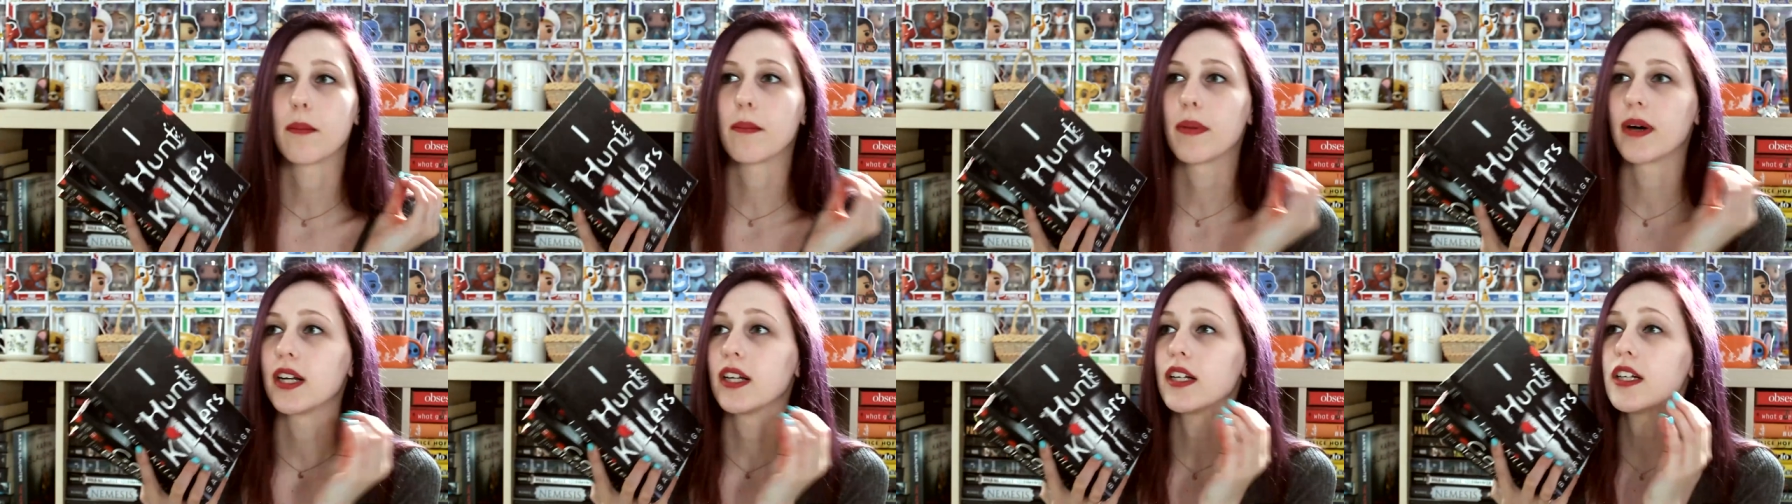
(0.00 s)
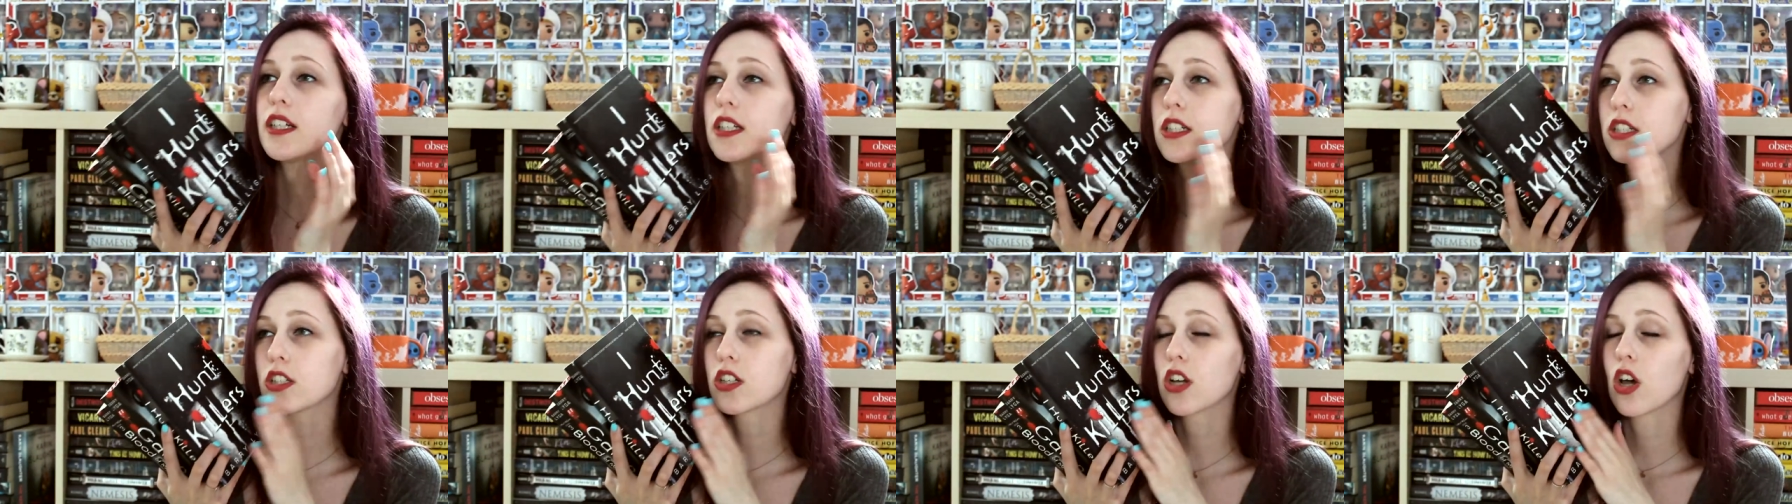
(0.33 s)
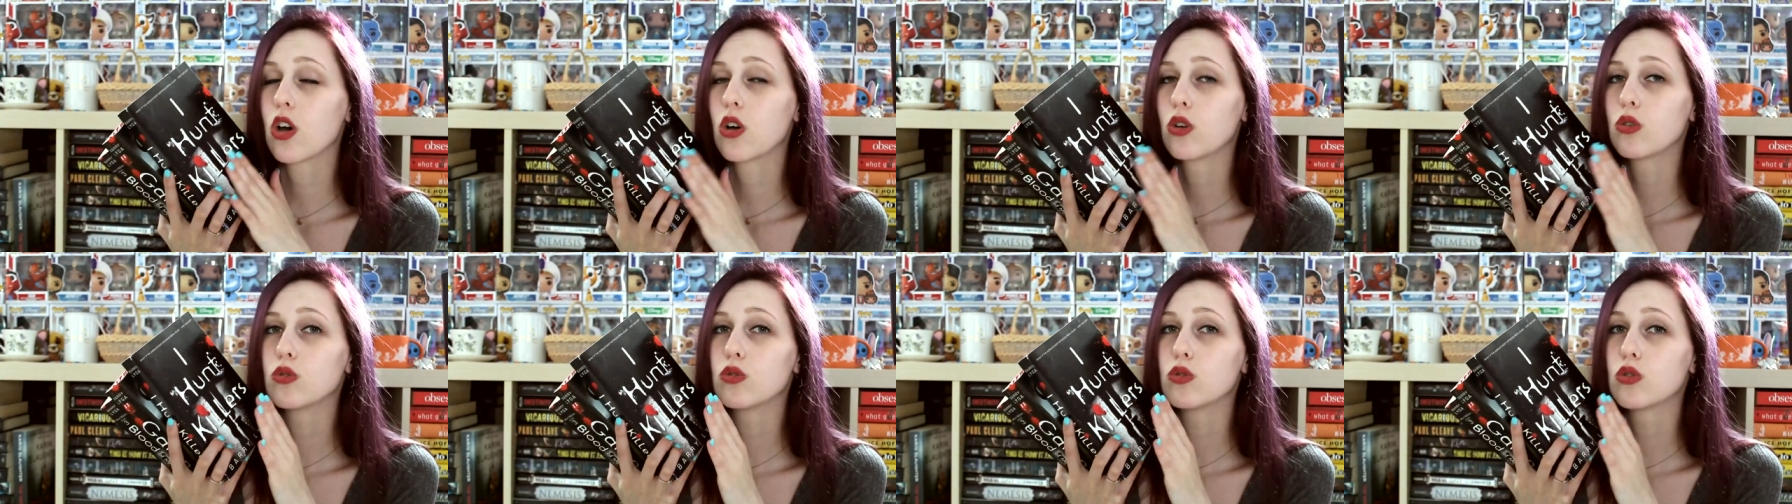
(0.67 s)
But it is
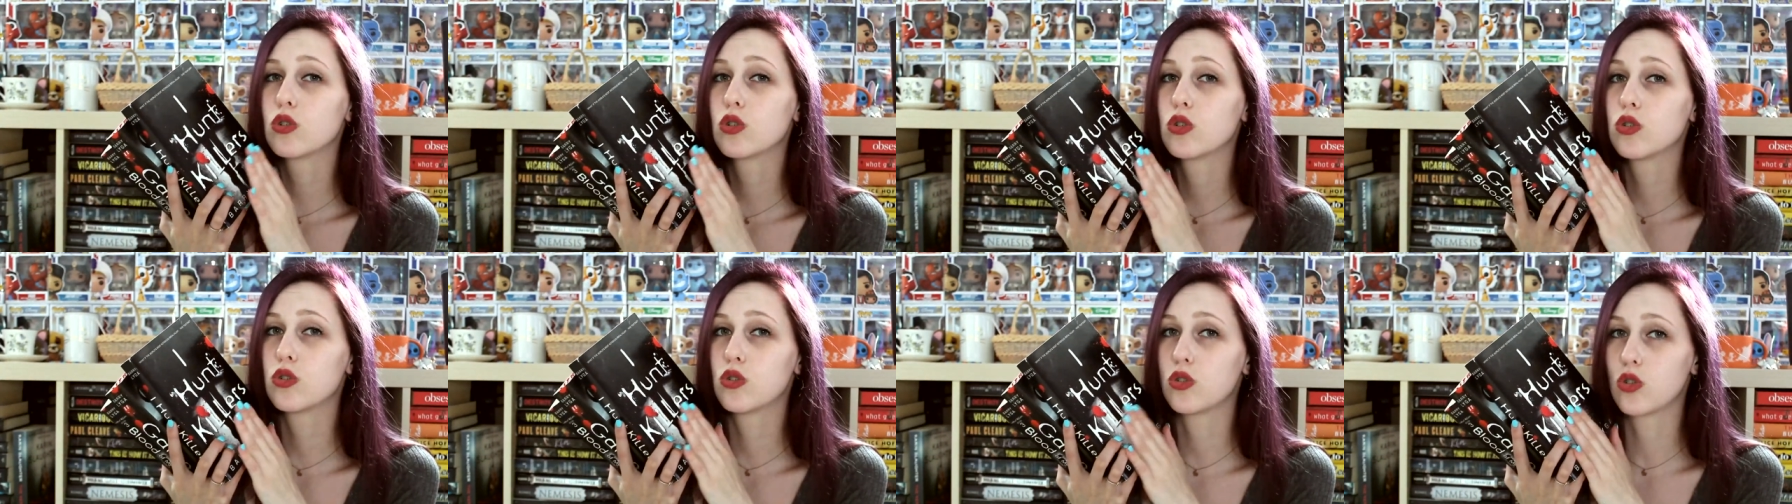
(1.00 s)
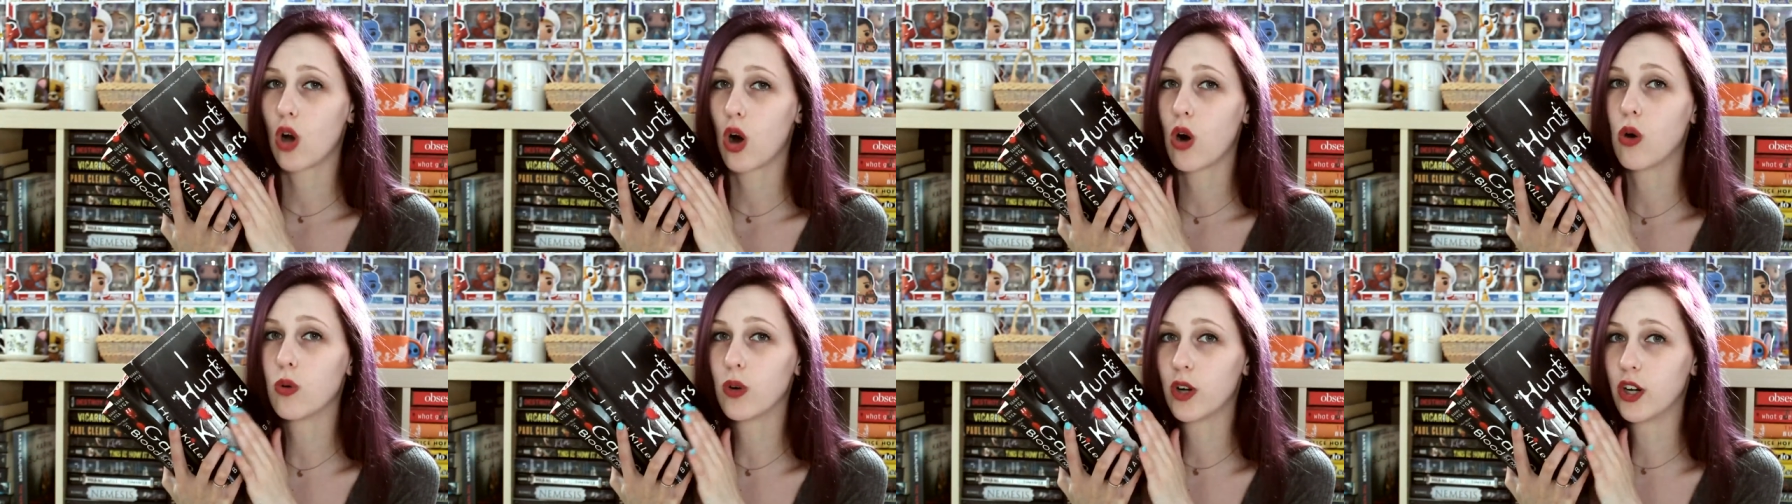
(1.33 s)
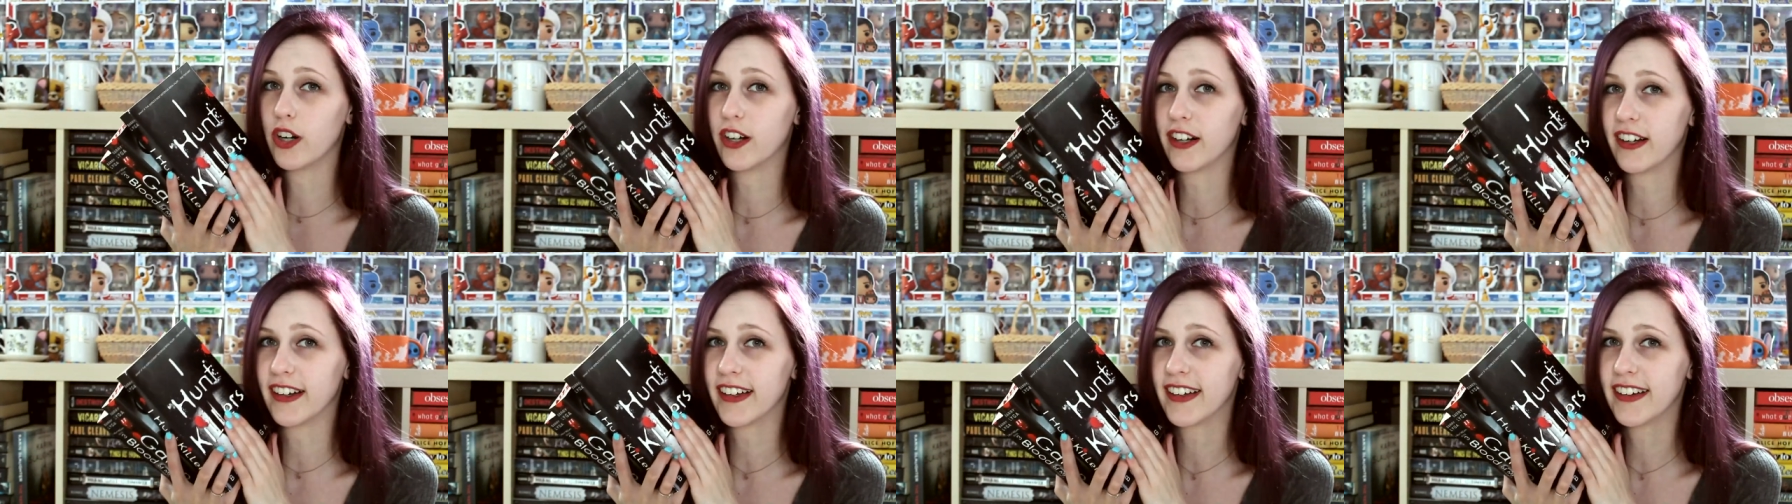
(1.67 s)
so
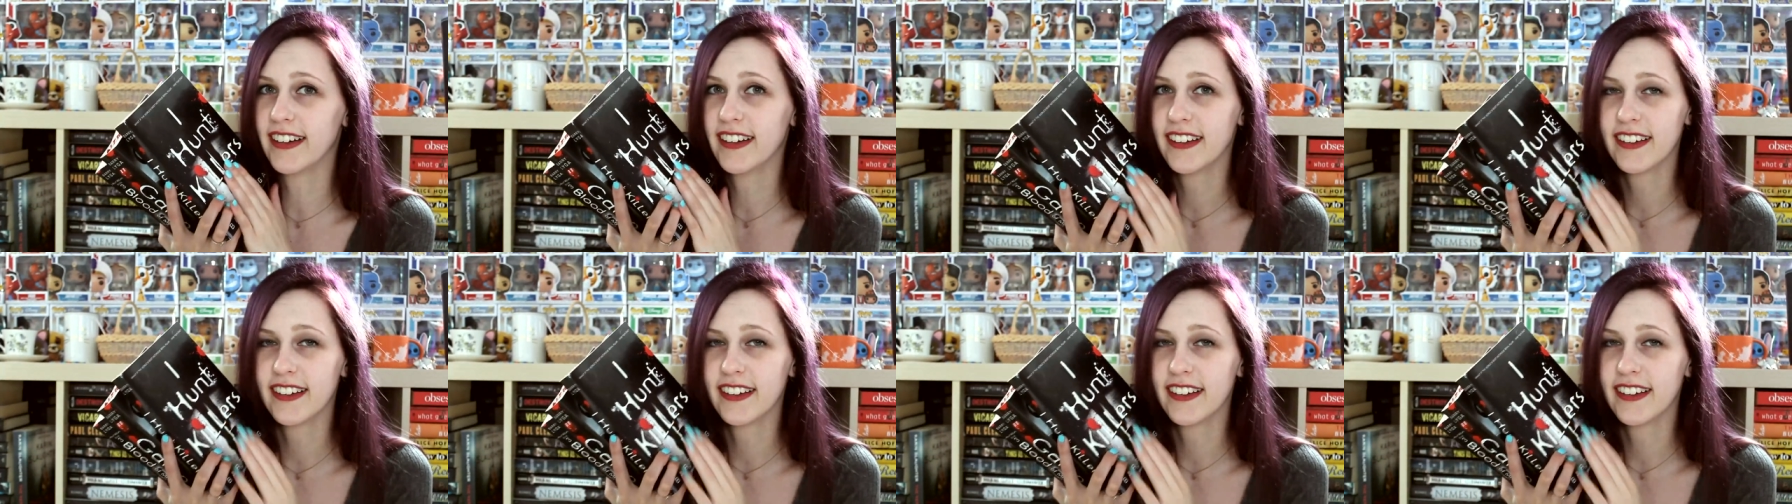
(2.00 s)
good.